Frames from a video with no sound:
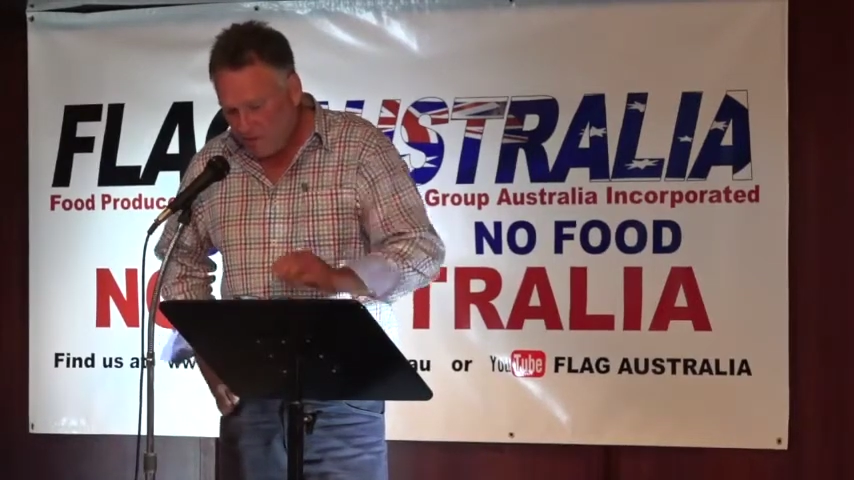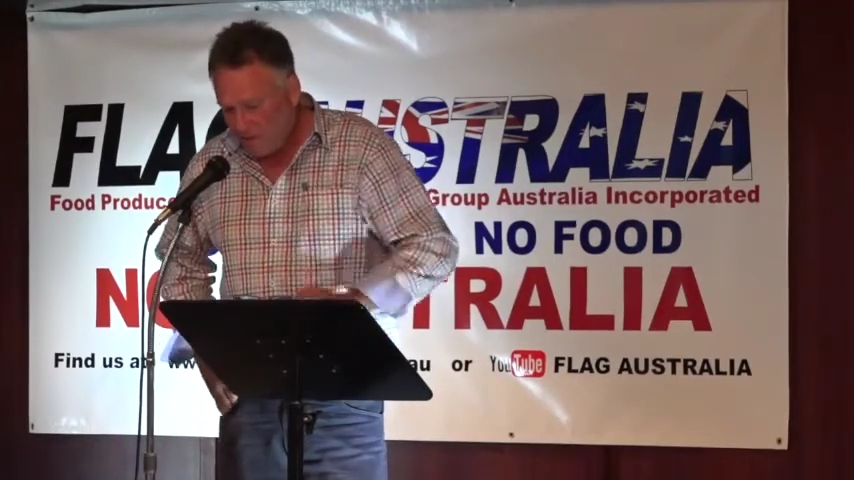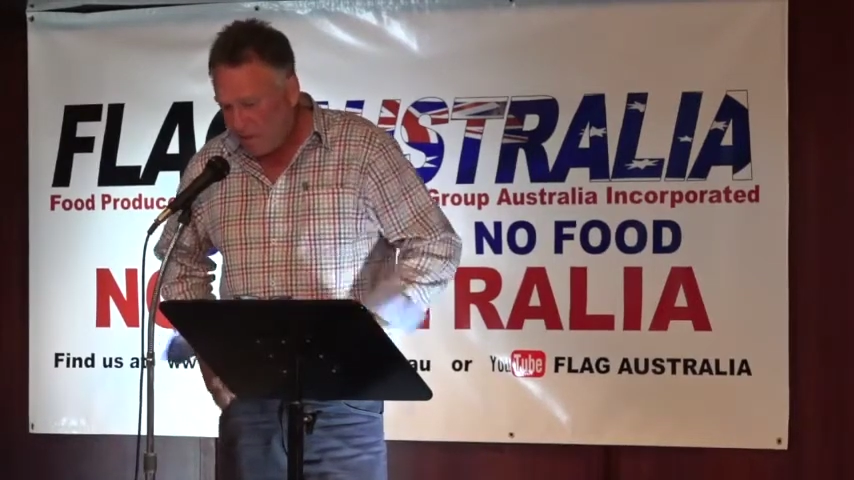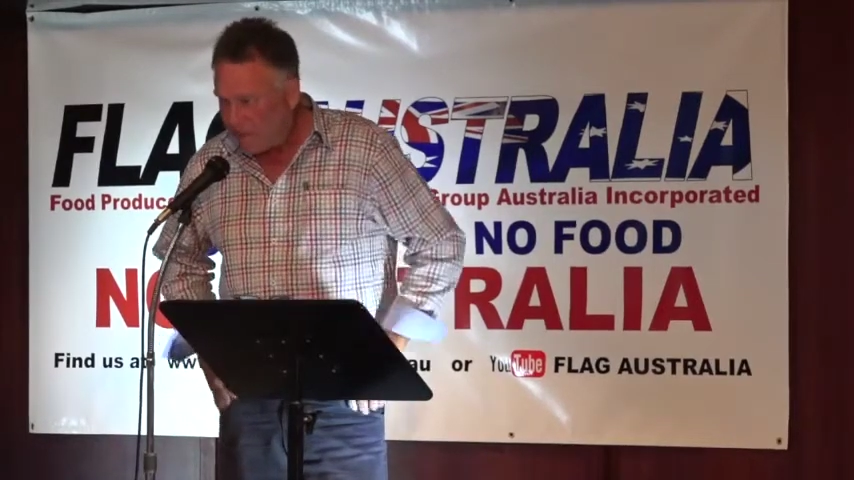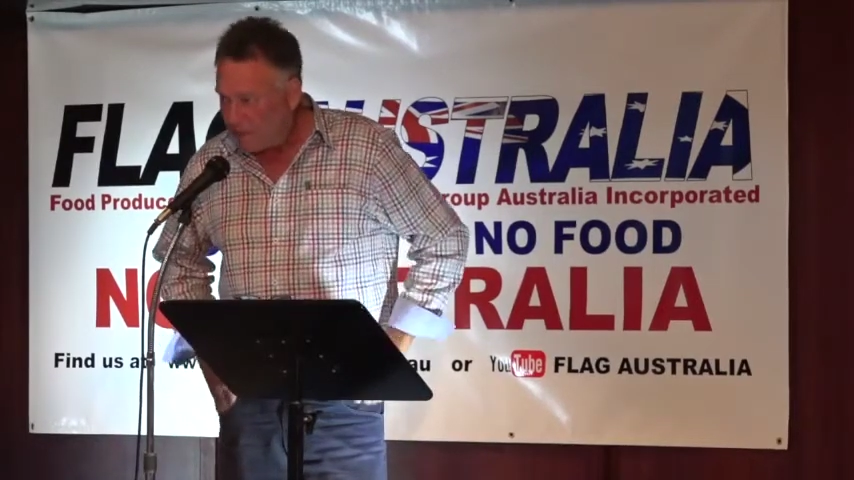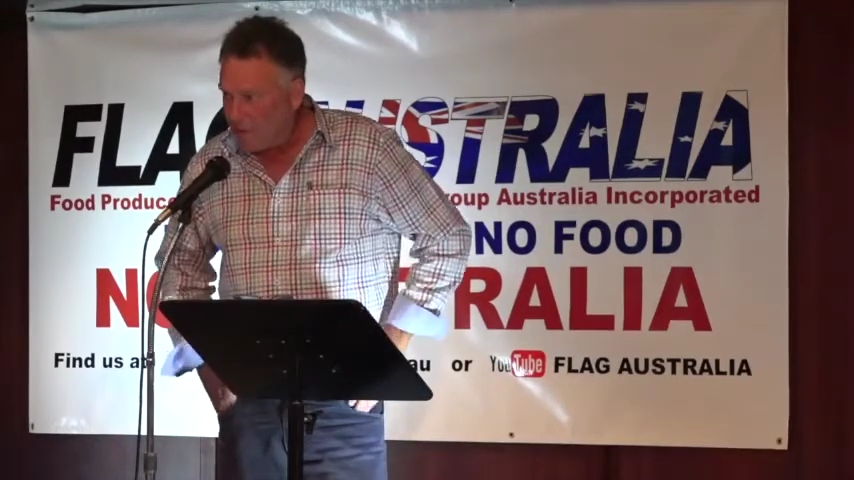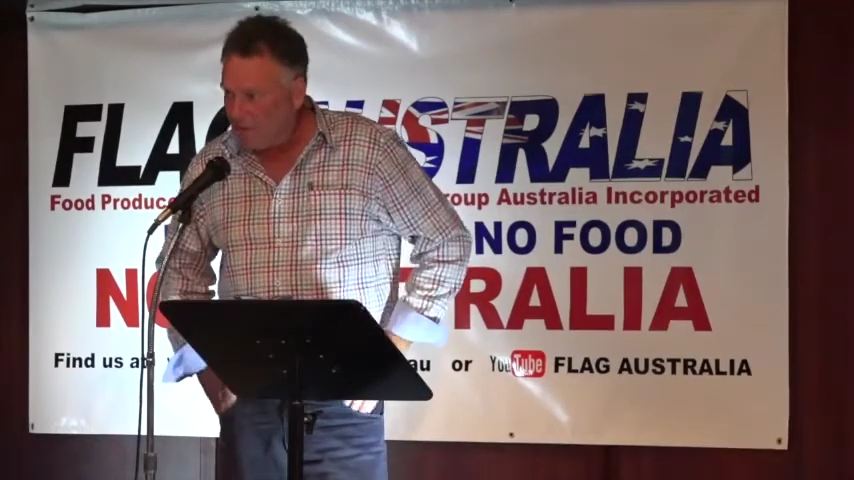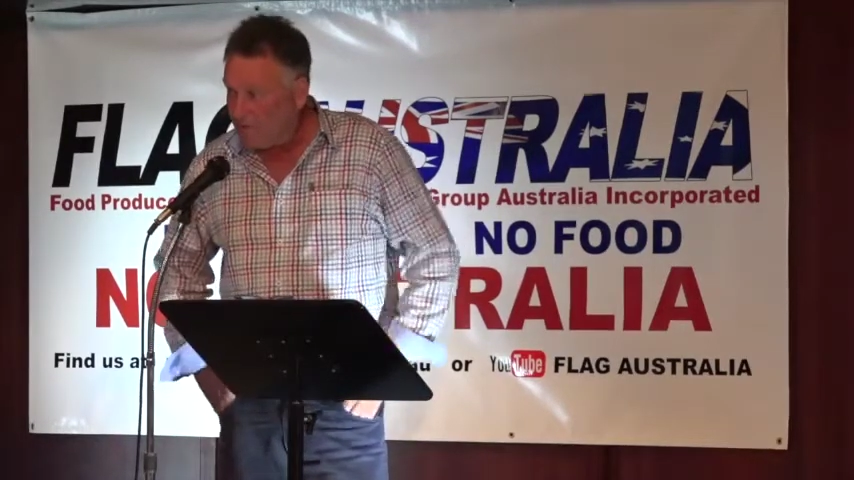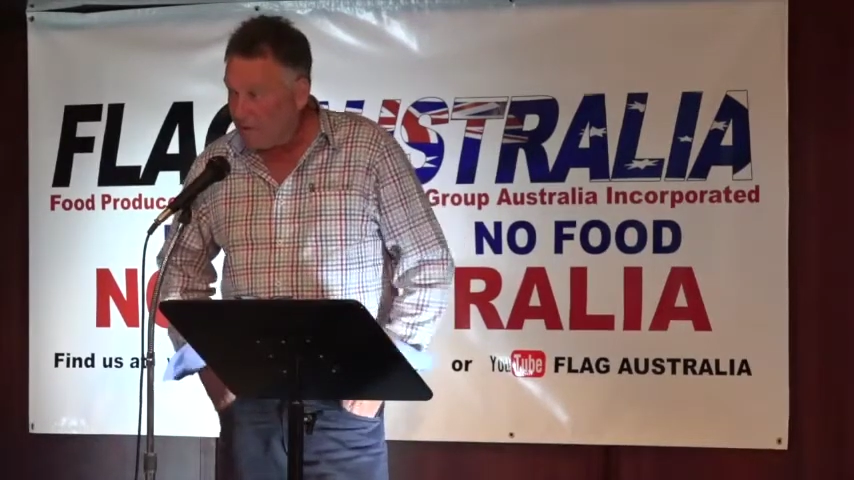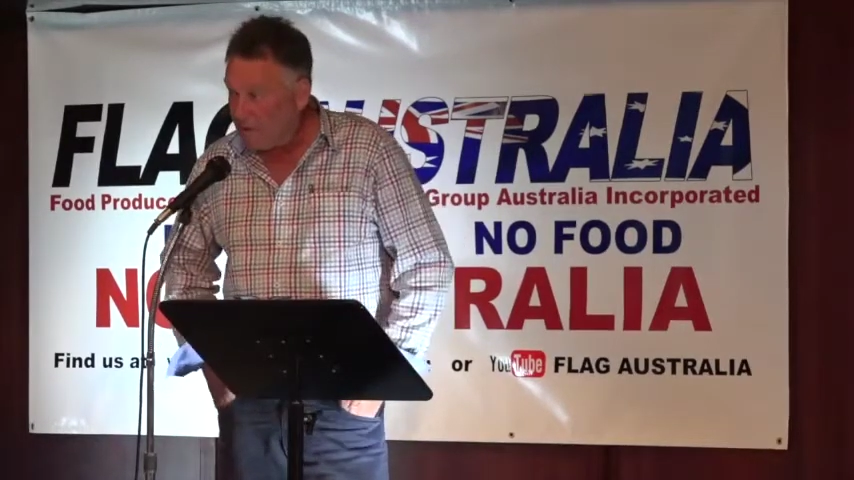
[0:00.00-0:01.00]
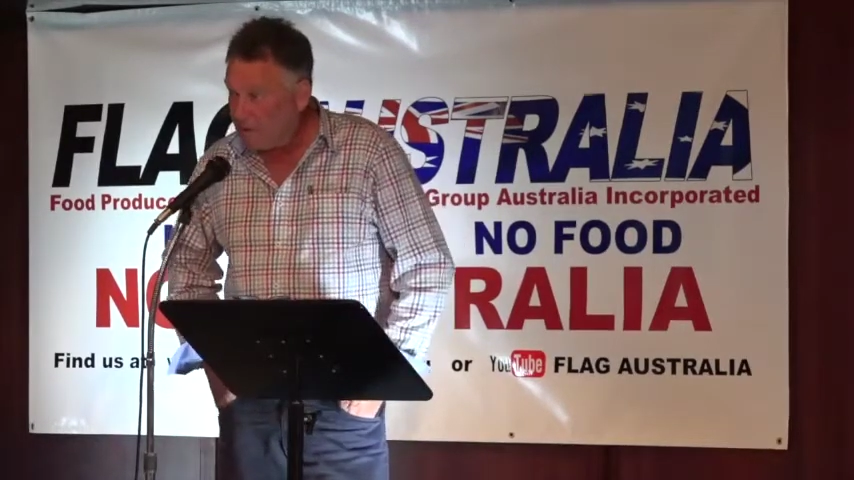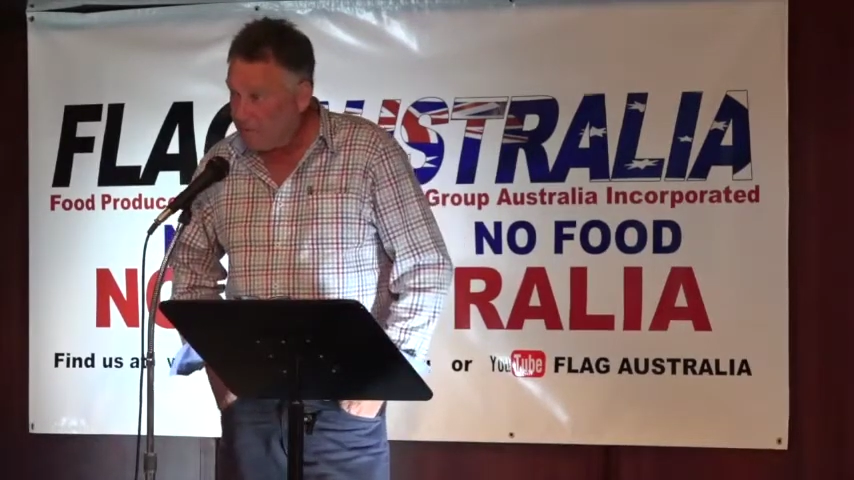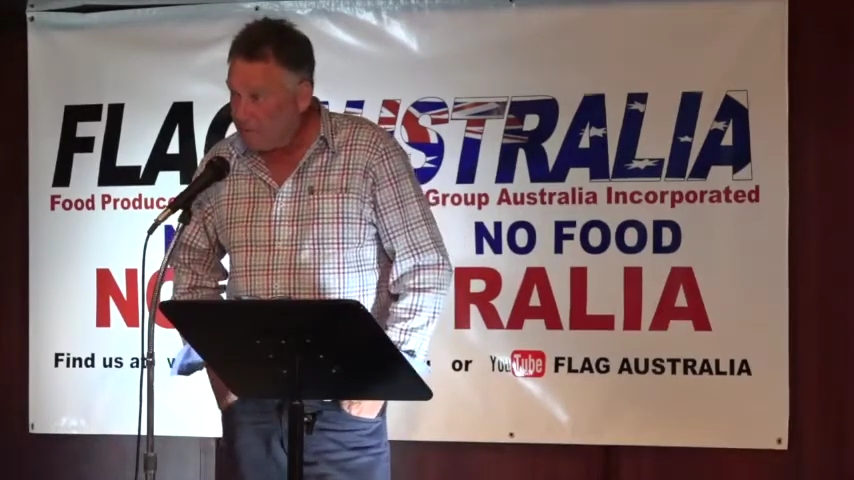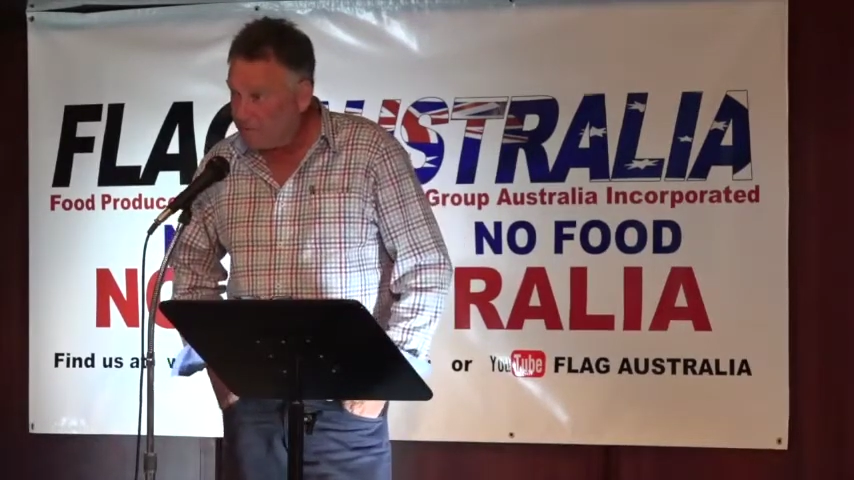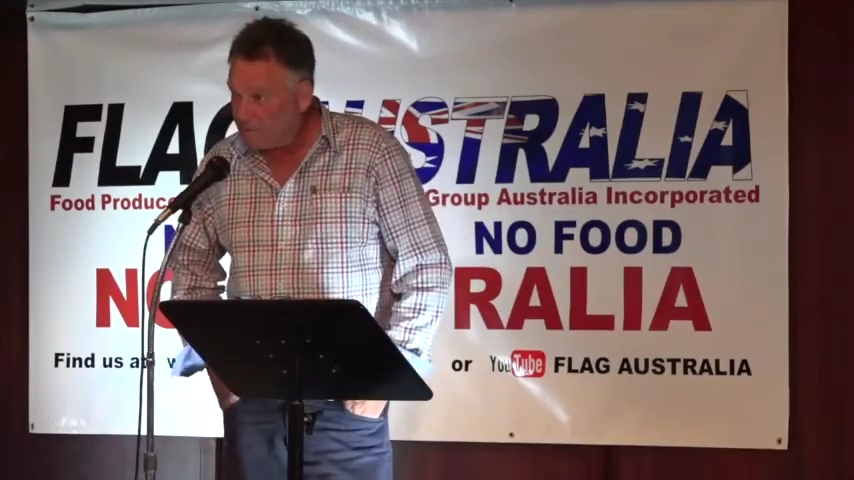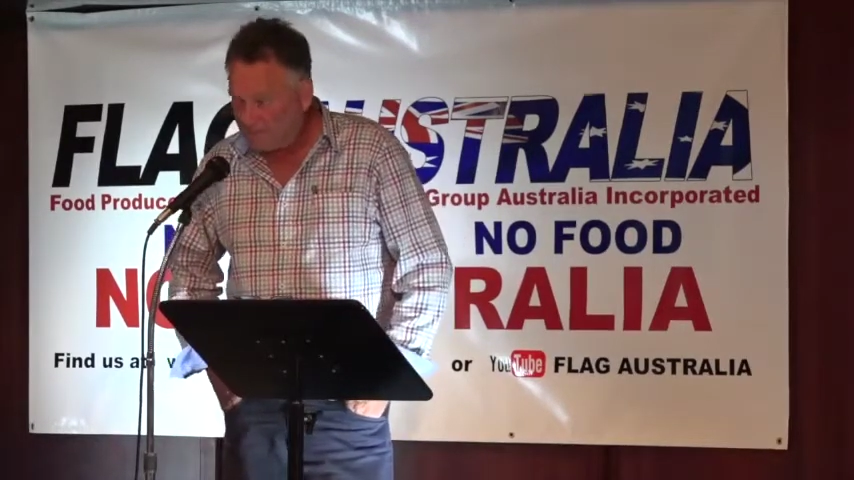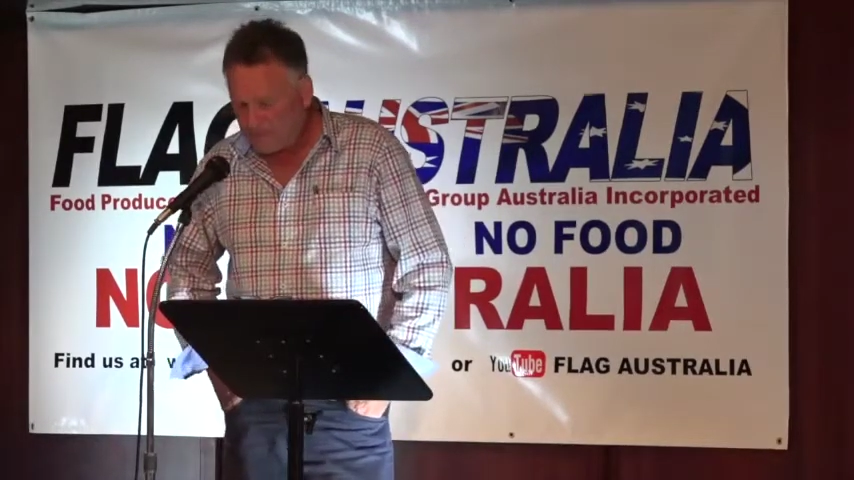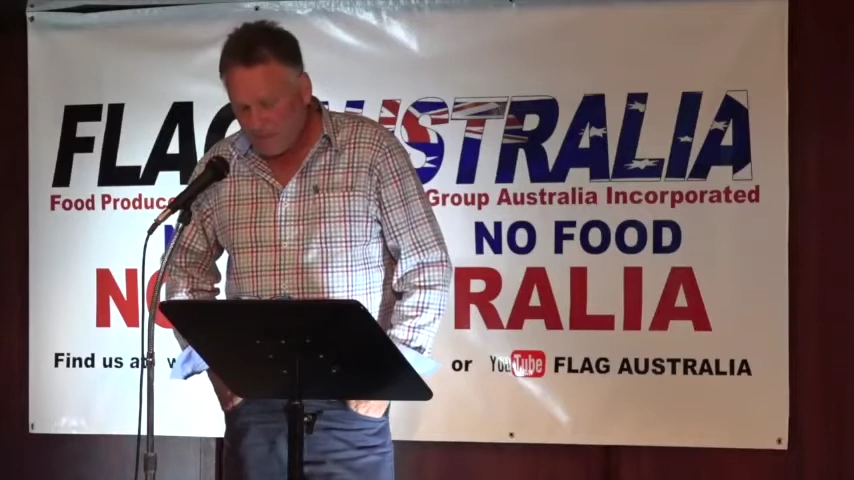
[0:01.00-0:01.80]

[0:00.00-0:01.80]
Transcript: you know, they call it foreign investment.